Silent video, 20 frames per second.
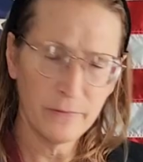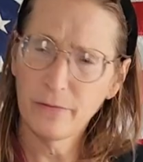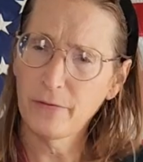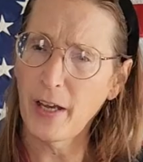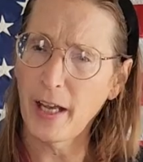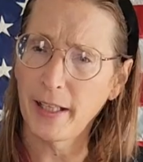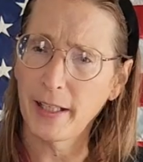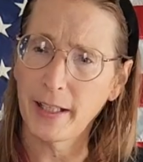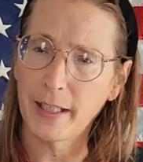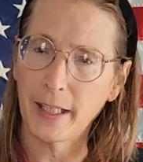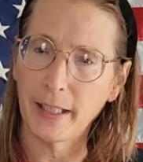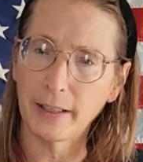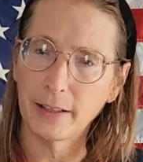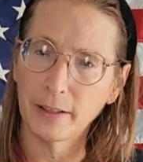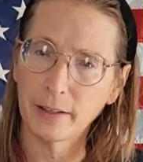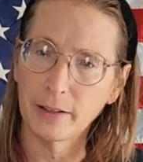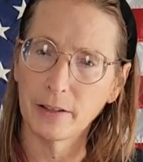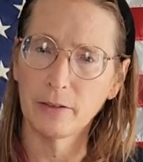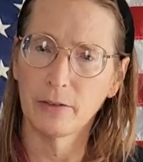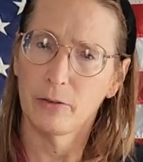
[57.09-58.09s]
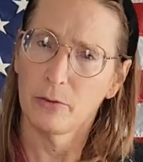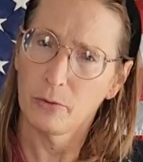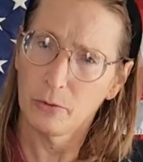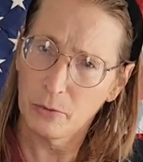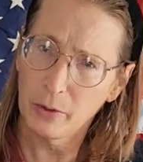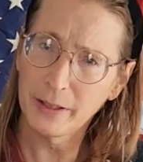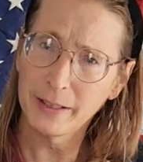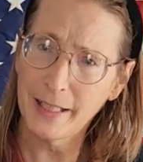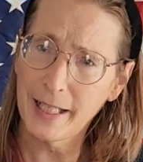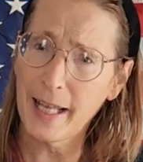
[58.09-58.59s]
Validates
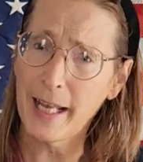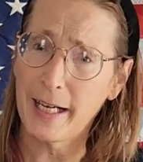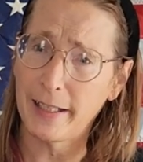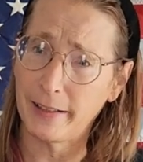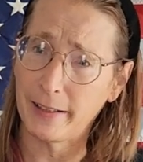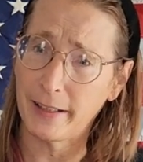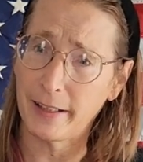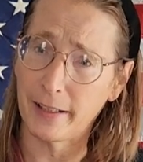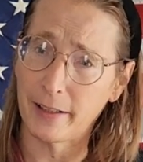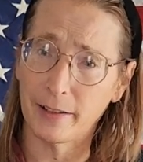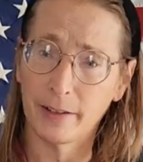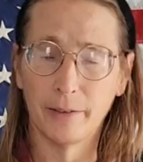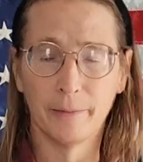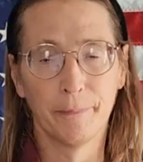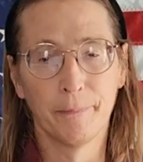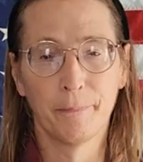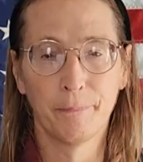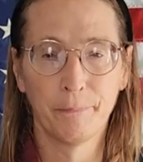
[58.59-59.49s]
What's that entail?